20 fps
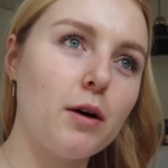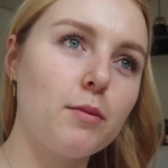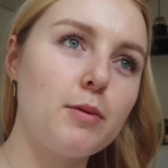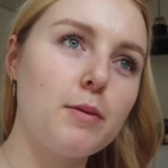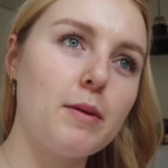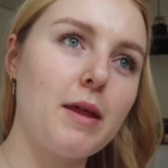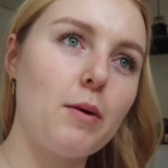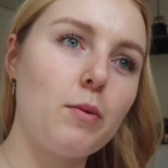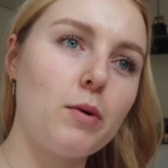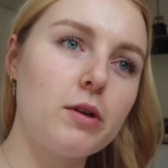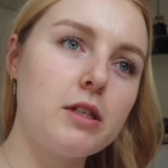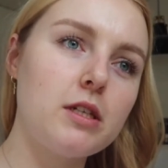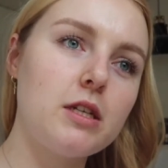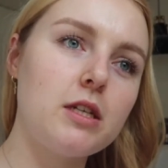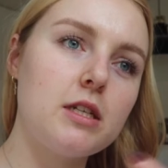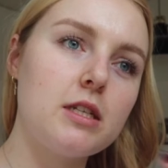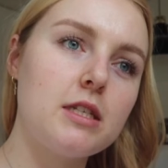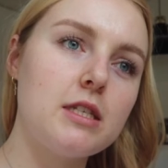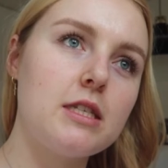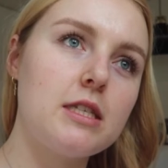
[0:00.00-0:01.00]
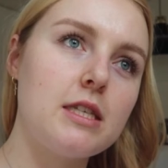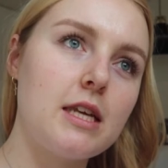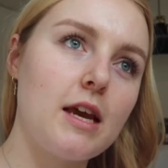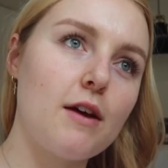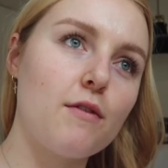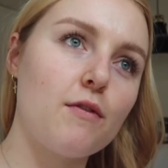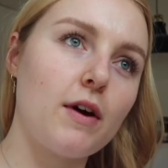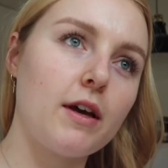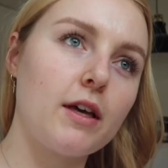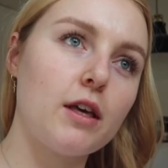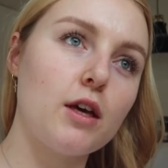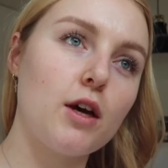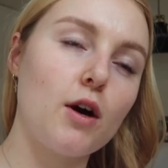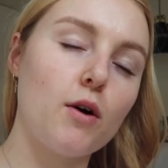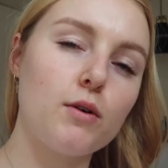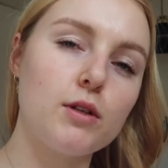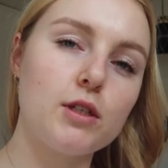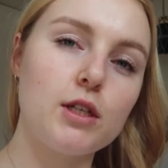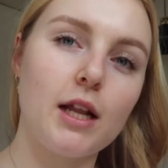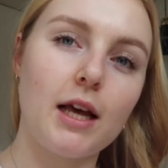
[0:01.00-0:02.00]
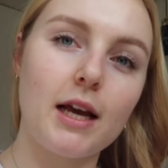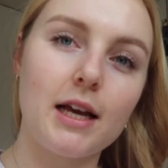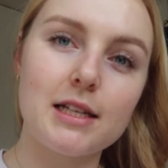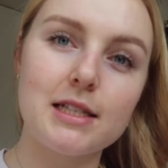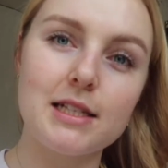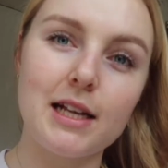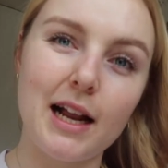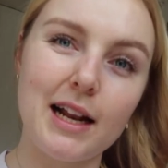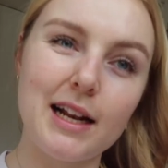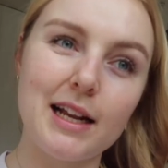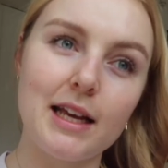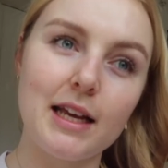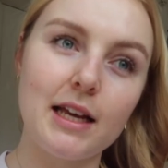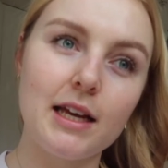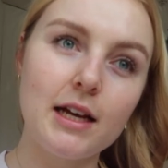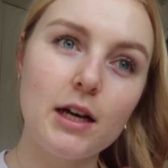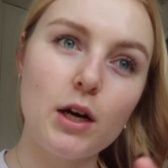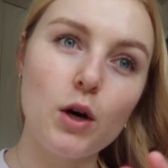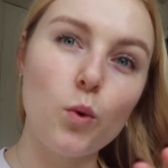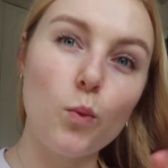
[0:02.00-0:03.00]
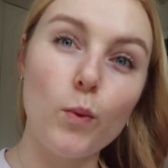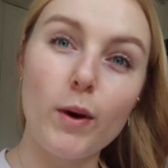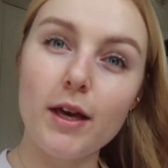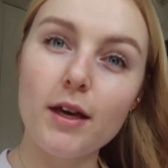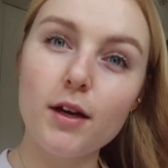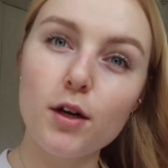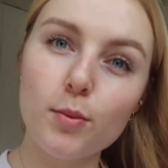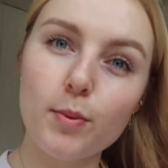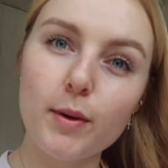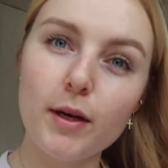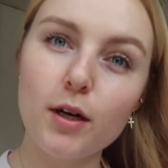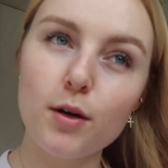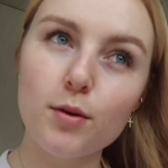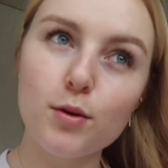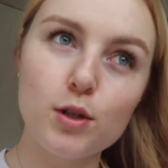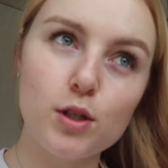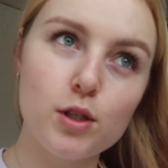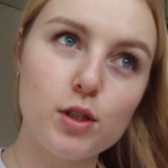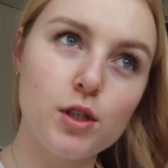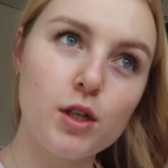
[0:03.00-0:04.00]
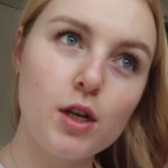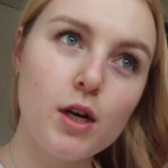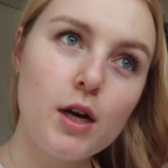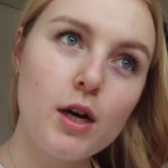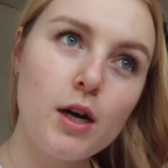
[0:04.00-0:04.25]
But they wanted to see if I could go into like a slightly weaker pill, because